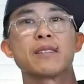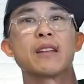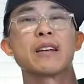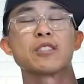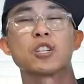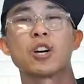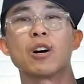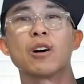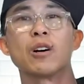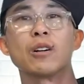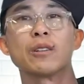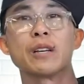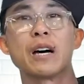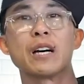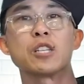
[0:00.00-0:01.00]
that's
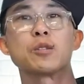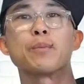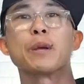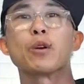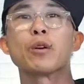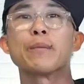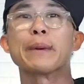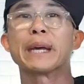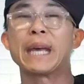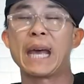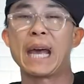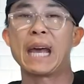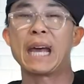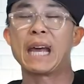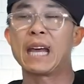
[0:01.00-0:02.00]
called uh, Spier and
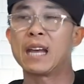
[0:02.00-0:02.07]
Mackay.